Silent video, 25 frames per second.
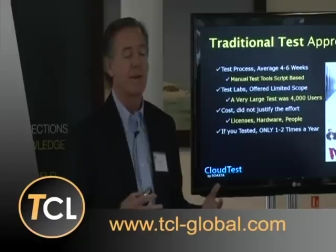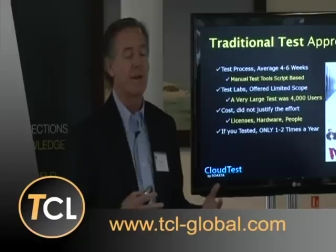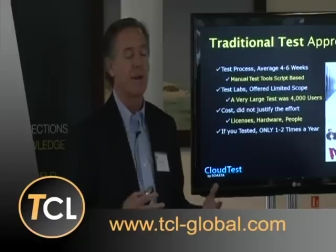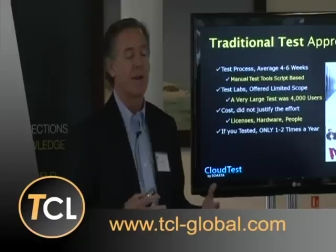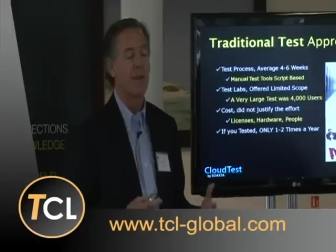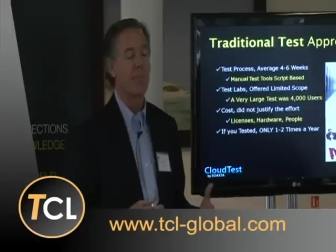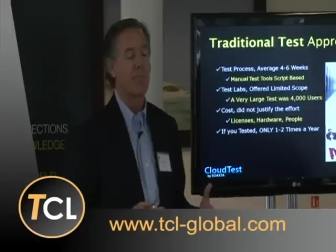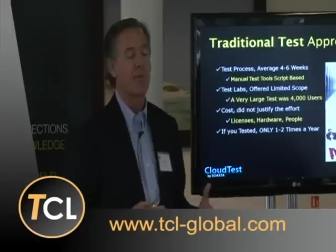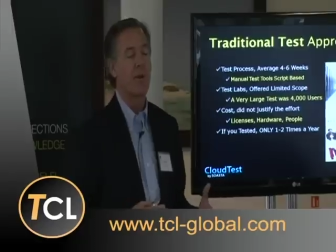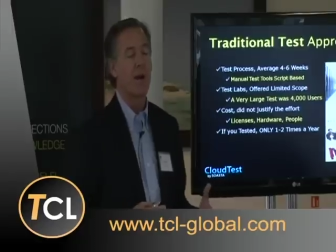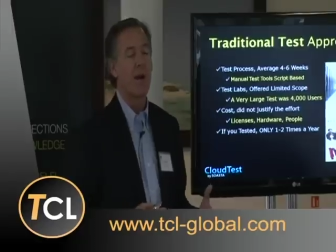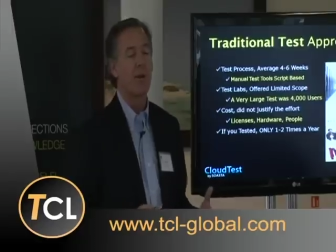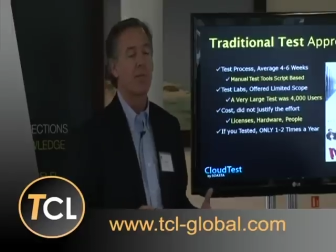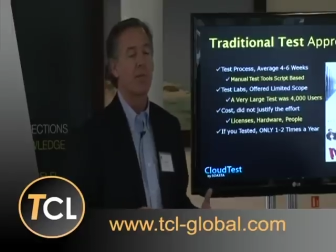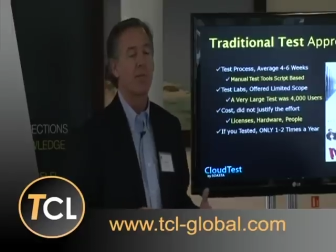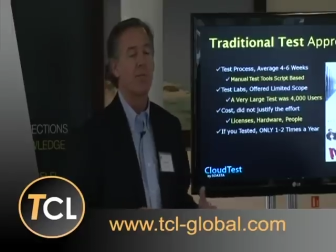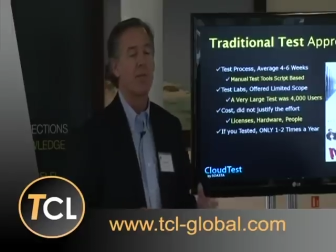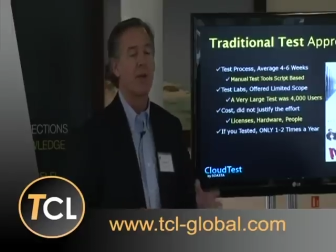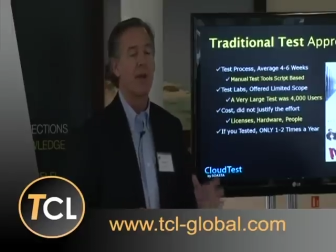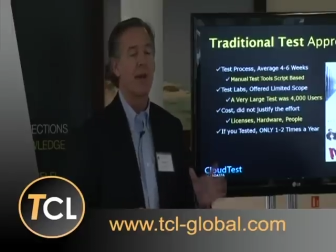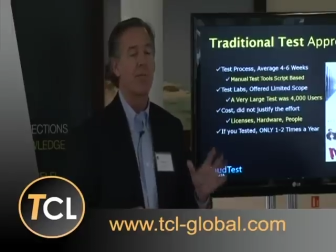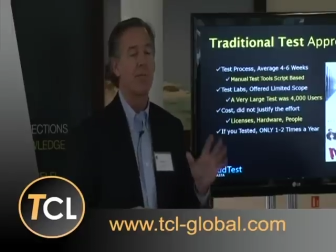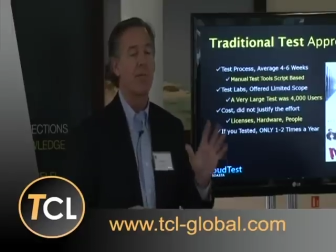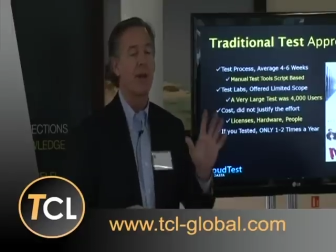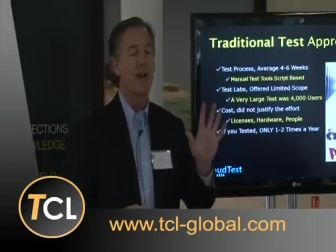a problem
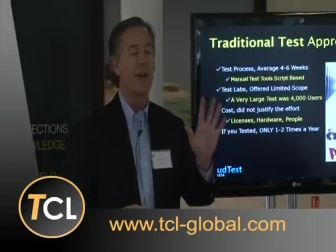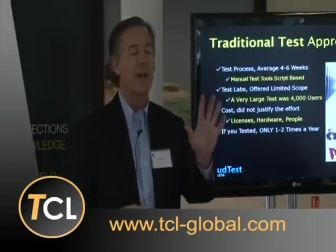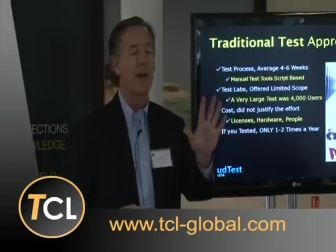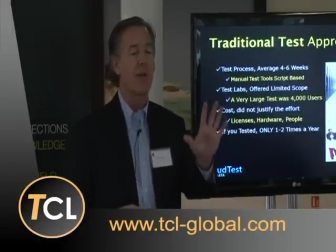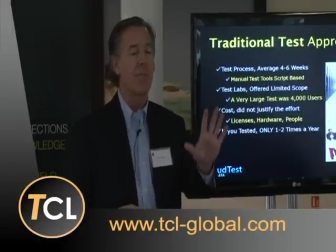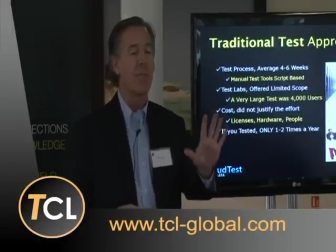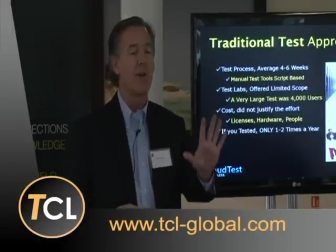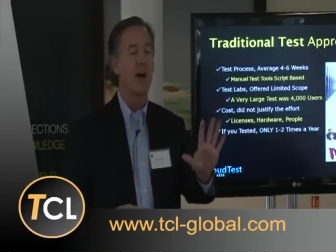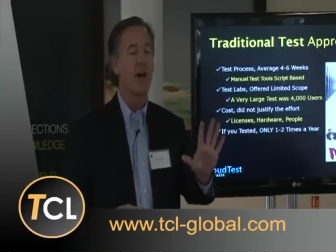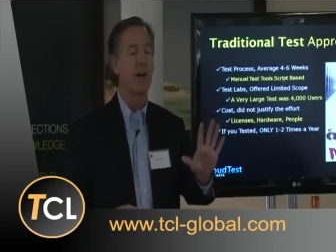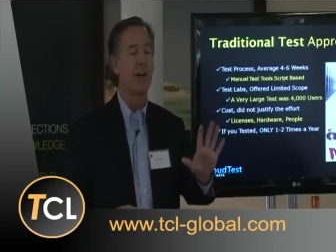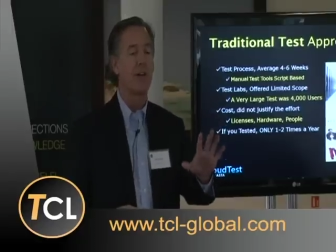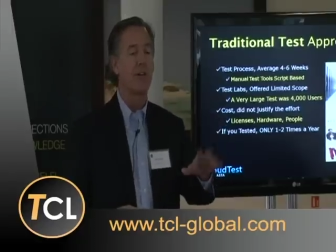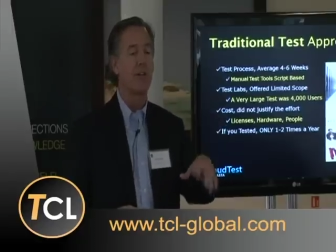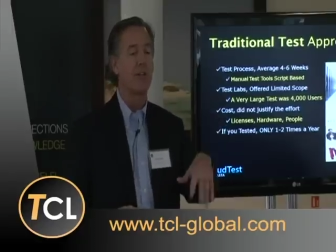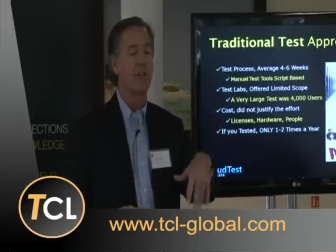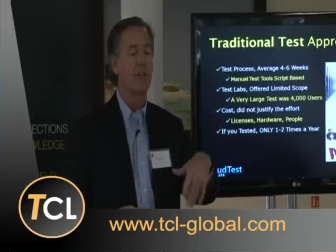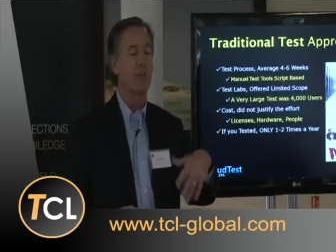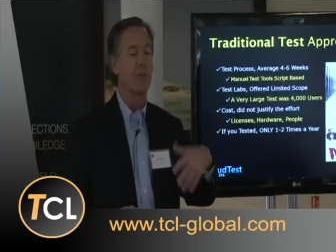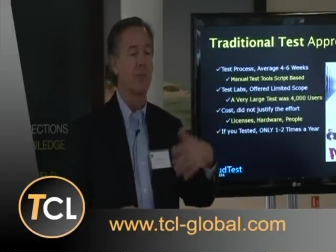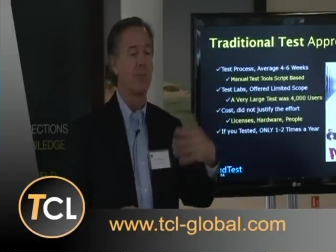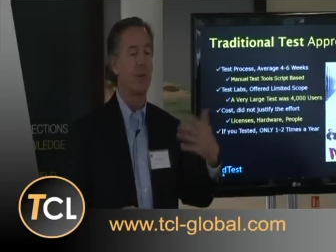not by our monitors,